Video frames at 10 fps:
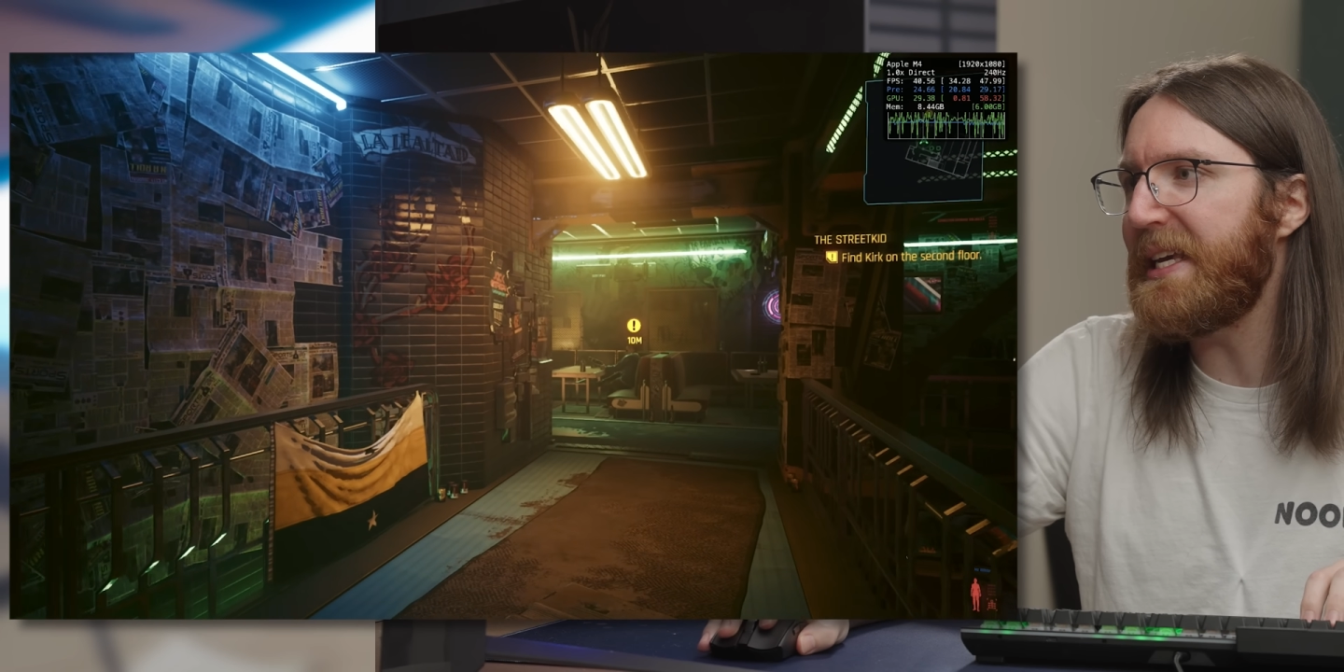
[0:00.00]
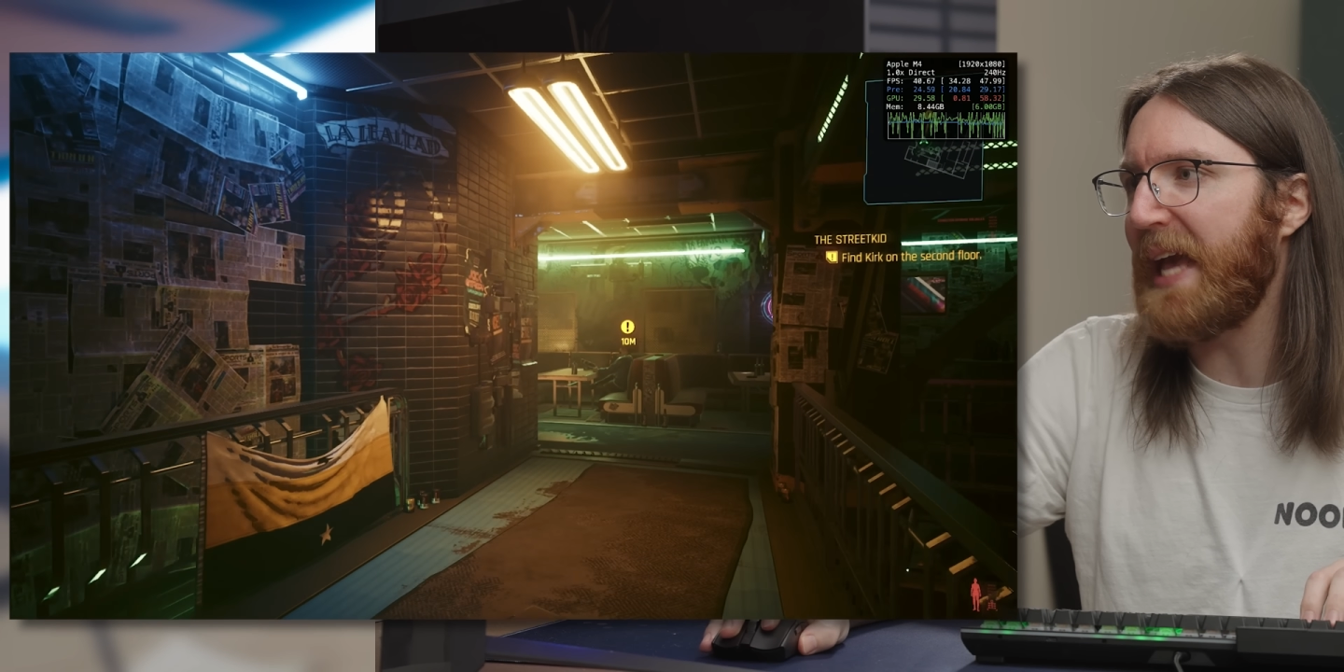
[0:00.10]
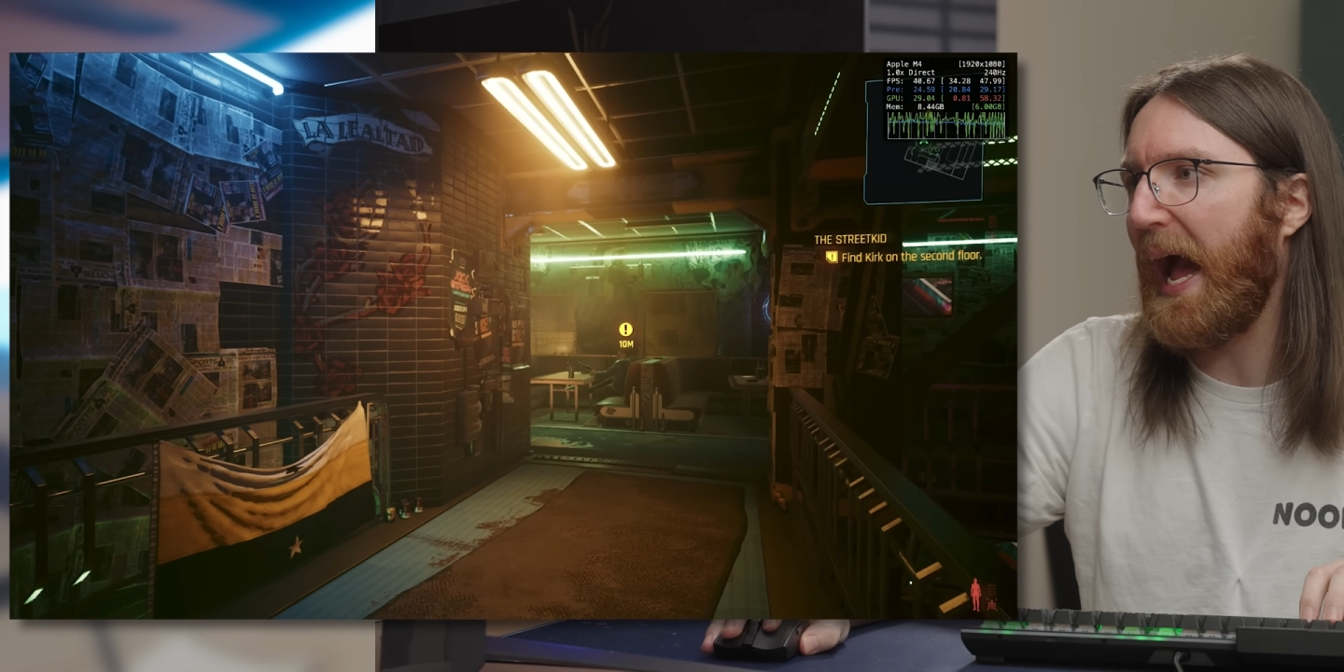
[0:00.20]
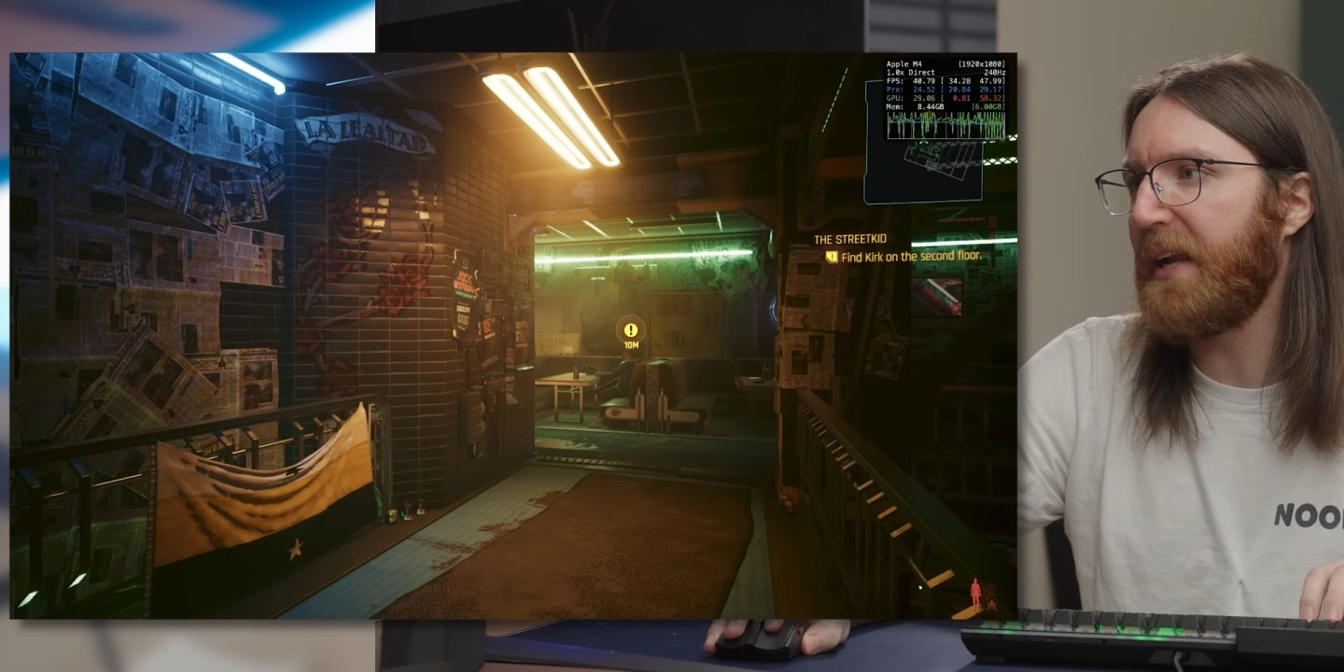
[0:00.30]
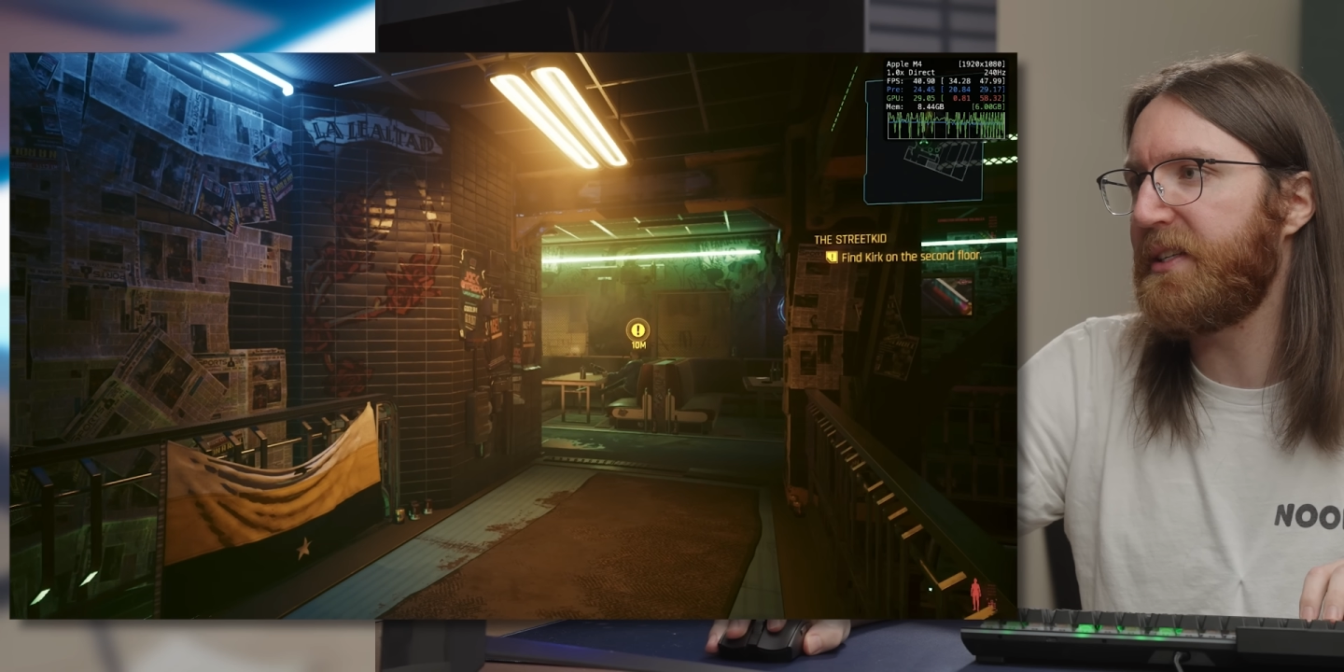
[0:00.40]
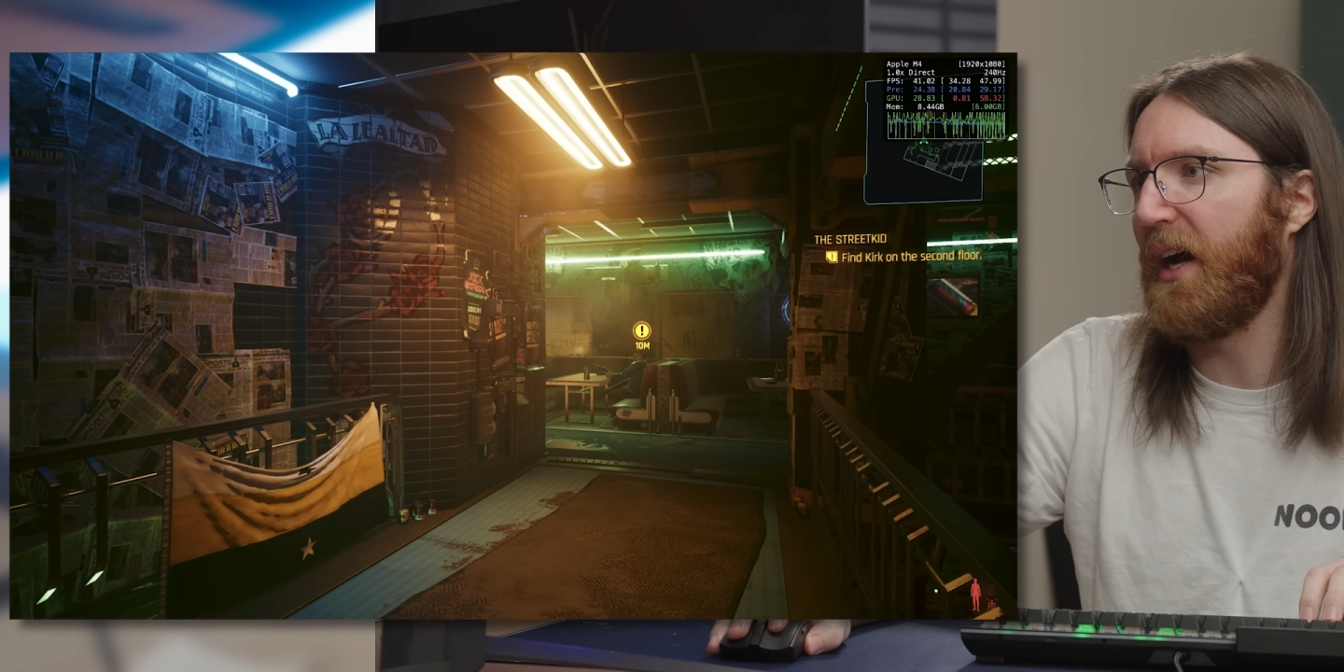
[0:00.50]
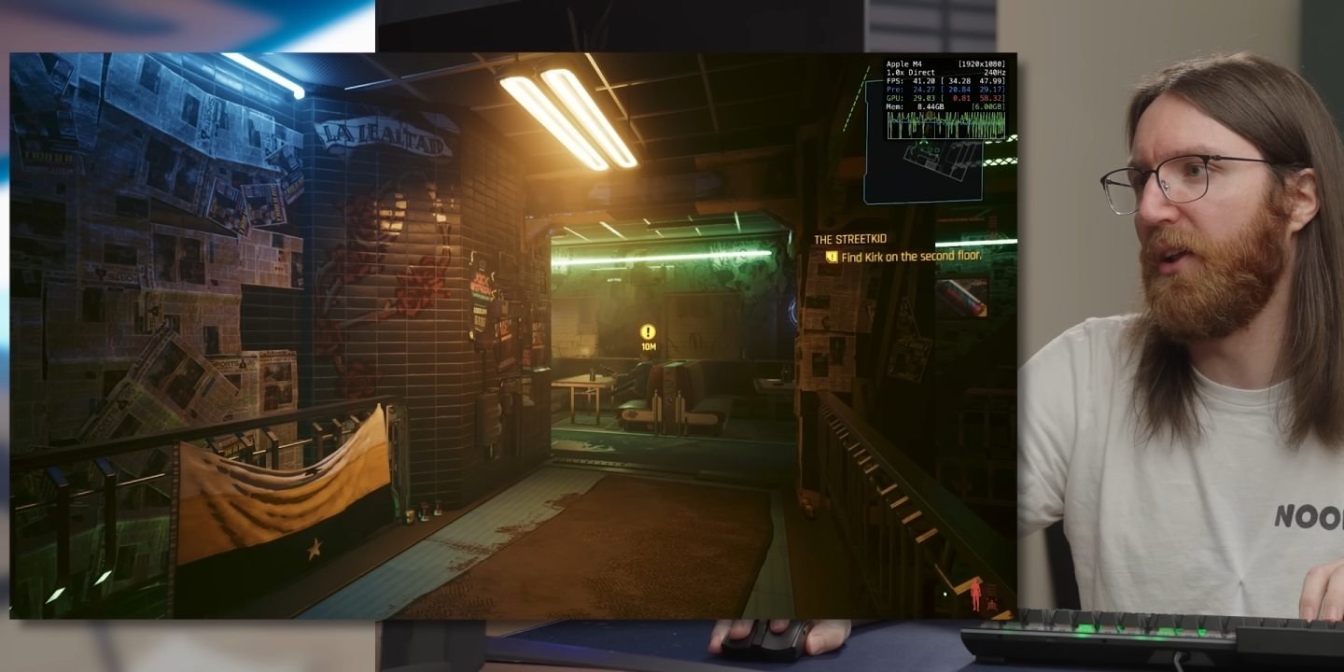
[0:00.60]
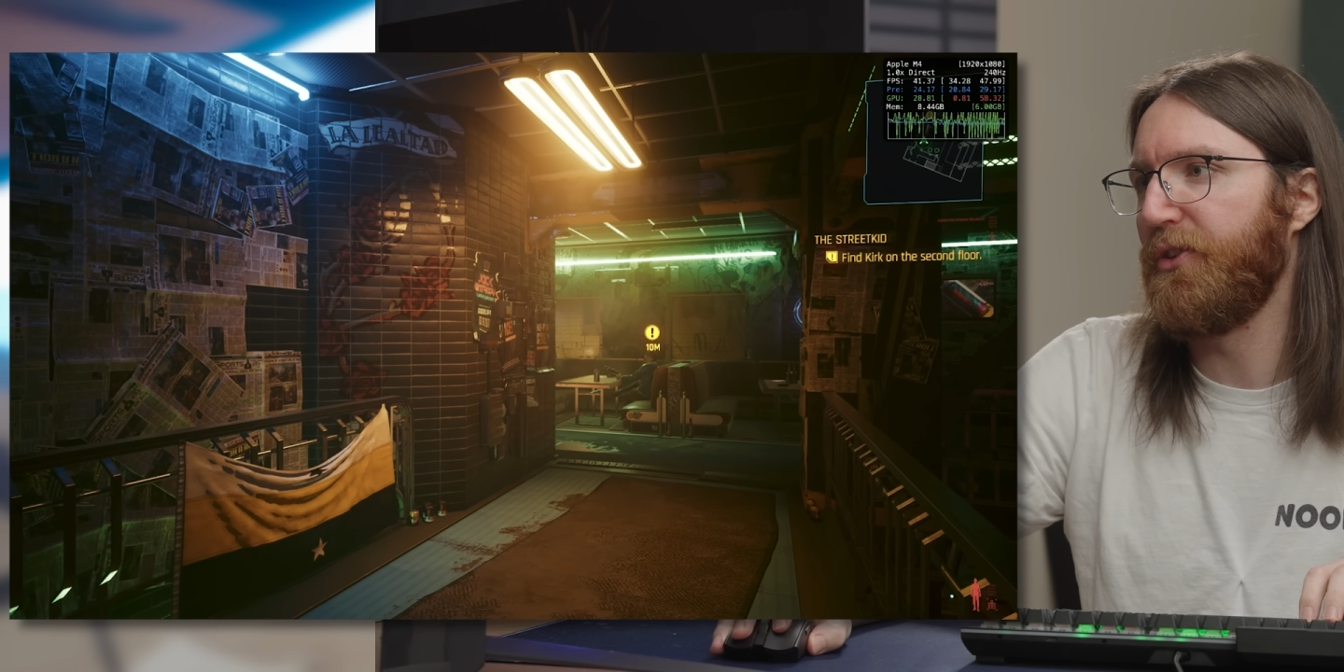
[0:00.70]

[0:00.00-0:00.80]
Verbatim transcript: can tell